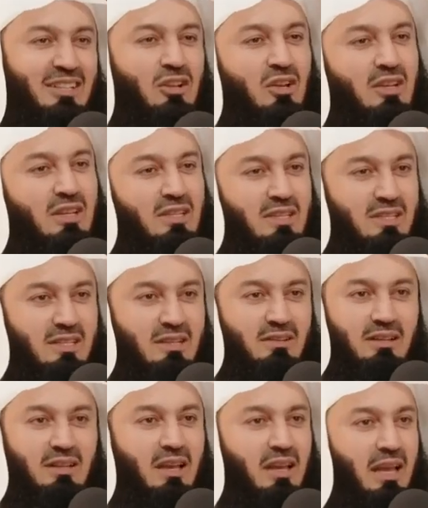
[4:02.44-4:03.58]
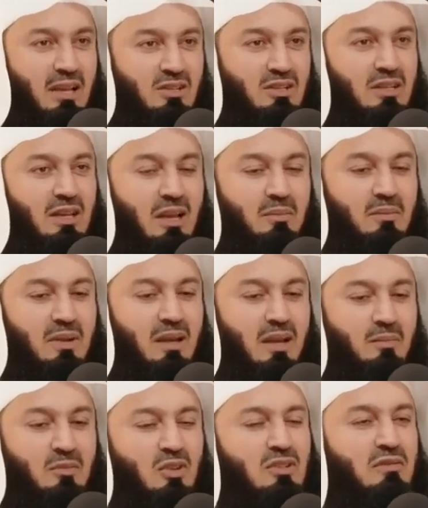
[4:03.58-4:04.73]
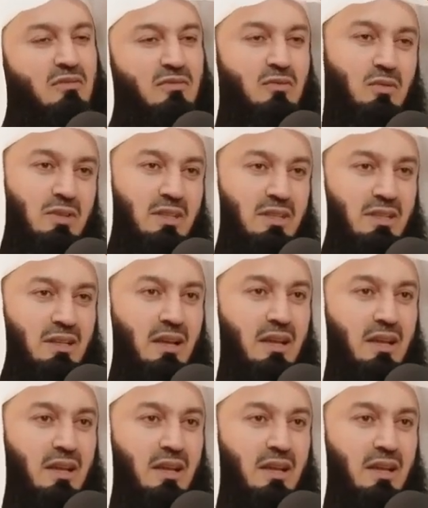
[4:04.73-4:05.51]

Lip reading: Not necessarily. I'm not a foodie.